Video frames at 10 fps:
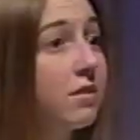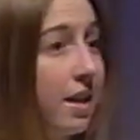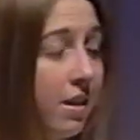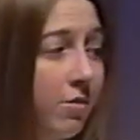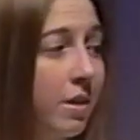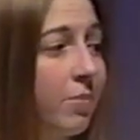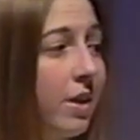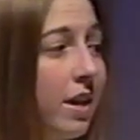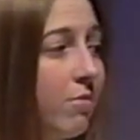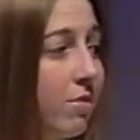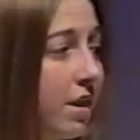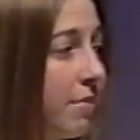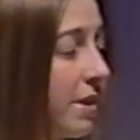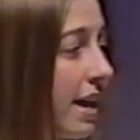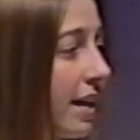Take a quick break. So we'll
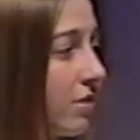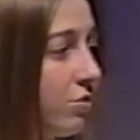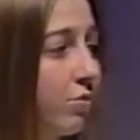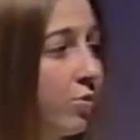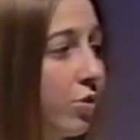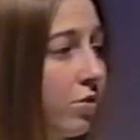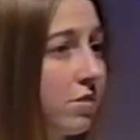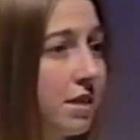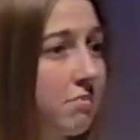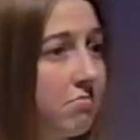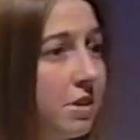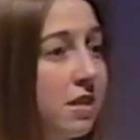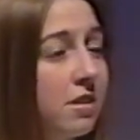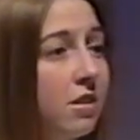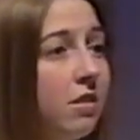come back, do the rules, and
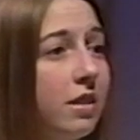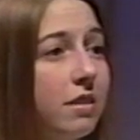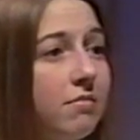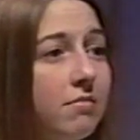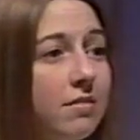get started.